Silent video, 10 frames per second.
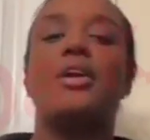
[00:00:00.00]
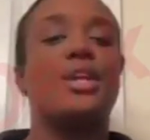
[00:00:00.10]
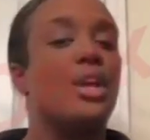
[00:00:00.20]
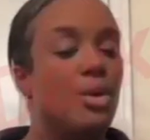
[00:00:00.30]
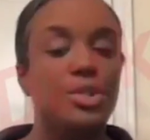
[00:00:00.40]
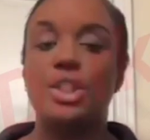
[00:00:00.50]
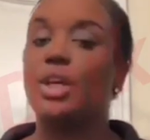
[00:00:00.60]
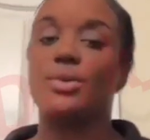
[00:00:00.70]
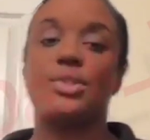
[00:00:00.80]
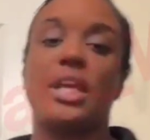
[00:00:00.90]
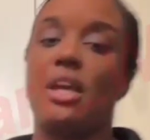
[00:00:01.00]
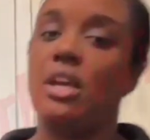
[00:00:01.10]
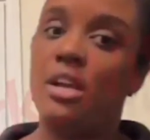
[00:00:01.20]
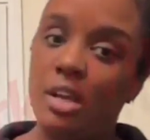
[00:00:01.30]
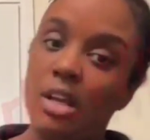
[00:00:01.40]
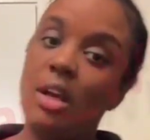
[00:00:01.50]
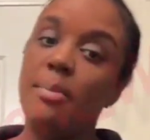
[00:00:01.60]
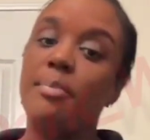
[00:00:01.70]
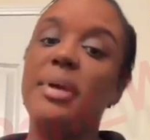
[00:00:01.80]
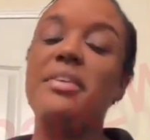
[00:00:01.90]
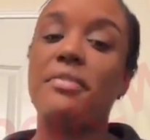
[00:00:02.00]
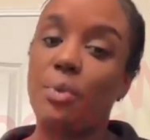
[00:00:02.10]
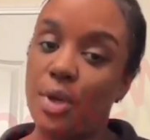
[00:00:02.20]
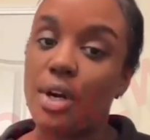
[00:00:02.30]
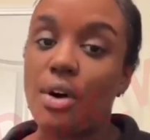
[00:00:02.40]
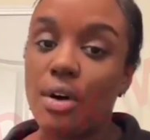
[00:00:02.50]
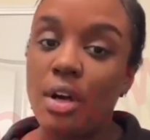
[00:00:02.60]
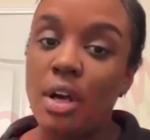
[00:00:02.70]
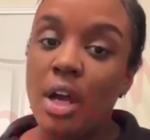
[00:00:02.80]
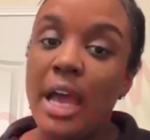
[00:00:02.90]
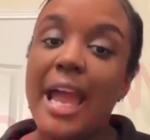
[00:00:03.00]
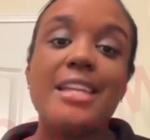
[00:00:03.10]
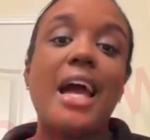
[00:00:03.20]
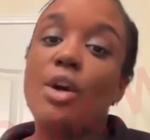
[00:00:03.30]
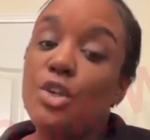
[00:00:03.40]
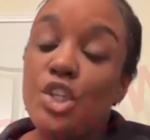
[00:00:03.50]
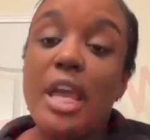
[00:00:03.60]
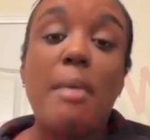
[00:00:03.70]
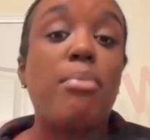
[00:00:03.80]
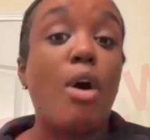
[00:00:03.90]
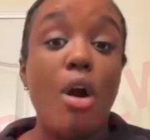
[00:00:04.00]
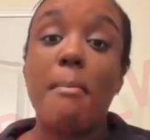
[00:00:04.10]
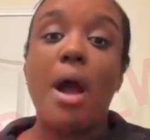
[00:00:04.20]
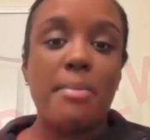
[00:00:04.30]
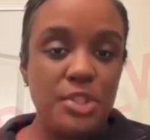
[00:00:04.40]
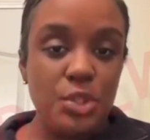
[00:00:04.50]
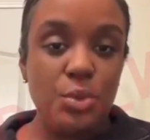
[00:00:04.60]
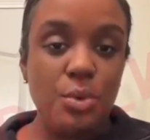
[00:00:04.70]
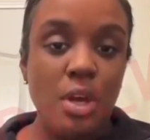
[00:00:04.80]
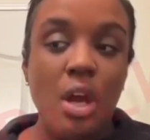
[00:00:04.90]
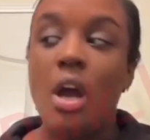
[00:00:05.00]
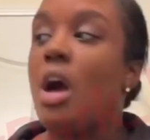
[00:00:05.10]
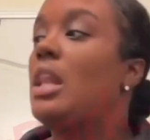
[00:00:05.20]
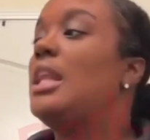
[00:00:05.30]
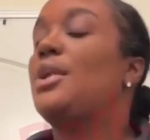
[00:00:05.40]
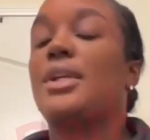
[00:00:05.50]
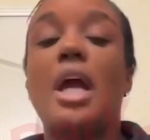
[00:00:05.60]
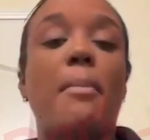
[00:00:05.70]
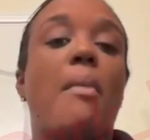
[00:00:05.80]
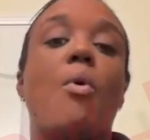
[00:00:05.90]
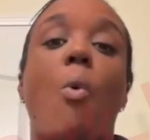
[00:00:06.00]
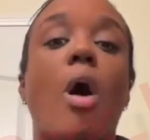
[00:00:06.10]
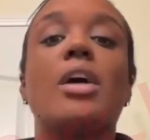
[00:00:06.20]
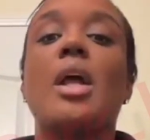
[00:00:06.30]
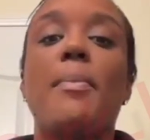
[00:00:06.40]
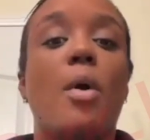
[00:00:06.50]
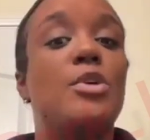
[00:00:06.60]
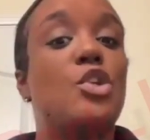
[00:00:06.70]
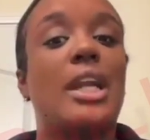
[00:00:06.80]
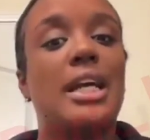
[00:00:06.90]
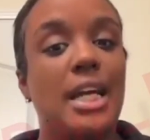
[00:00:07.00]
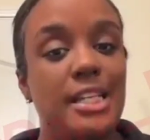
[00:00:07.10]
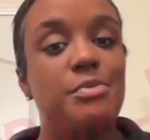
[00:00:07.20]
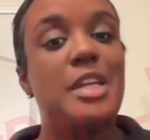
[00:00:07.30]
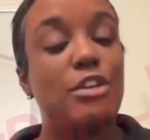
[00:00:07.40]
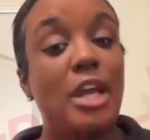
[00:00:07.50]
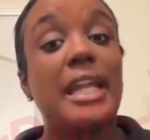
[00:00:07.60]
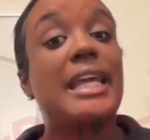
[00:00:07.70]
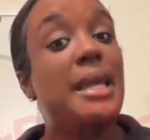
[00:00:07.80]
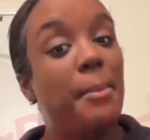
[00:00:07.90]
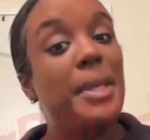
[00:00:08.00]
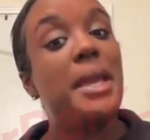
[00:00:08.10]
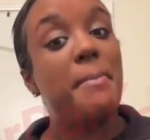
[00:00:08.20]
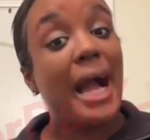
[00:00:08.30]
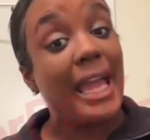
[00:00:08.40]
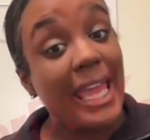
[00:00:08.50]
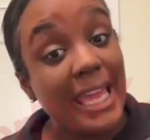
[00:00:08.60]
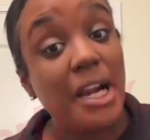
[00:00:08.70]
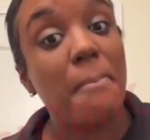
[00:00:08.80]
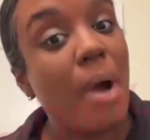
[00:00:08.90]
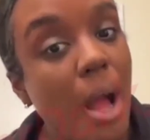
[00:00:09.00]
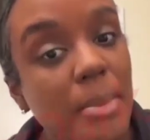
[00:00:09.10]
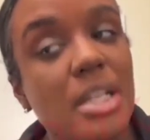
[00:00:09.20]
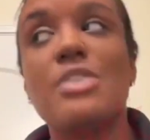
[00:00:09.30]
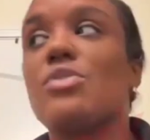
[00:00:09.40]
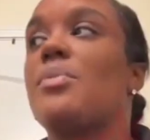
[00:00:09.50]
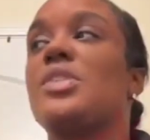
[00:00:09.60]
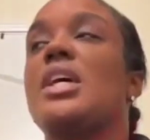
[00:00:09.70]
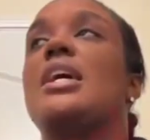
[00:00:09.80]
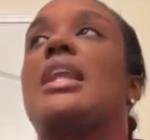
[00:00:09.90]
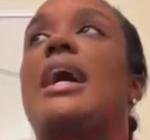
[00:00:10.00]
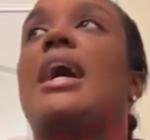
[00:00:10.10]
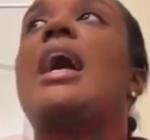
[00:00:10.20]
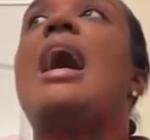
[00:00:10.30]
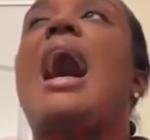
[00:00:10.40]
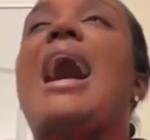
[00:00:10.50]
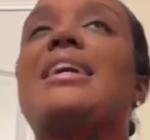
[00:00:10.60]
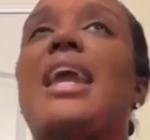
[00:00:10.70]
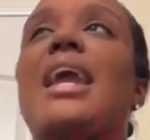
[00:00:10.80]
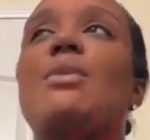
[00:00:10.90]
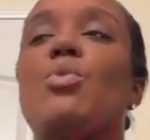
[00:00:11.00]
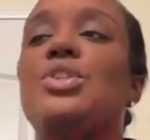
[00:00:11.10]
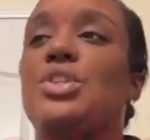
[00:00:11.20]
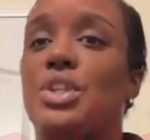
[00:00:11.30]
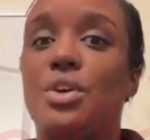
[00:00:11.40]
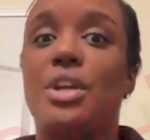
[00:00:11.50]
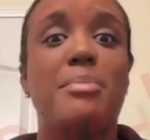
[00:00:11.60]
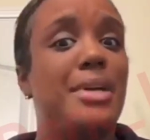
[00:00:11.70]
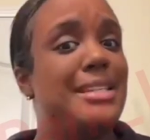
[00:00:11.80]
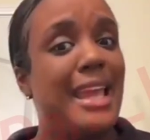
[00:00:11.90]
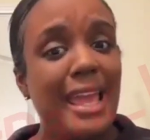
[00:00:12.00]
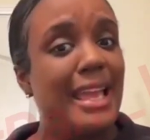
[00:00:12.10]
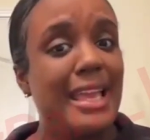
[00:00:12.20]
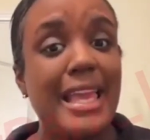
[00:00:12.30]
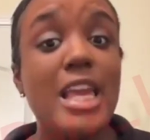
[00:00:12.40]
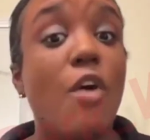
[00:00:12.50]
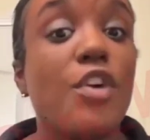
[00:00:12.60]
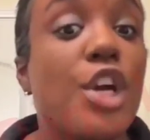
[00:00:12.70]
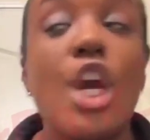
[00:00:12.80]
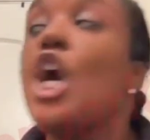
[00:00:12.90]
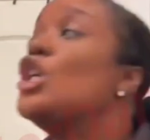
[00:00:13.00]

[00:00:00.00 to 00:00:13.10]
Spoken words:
already know she gonna say, be for real. And y'all know she had brought her mama too. Literally, her mama walking up on me, trying to cuss me out, trying to hit me in my head, her mama. That's what I'm saying. Like, I came with security, but dang, he over here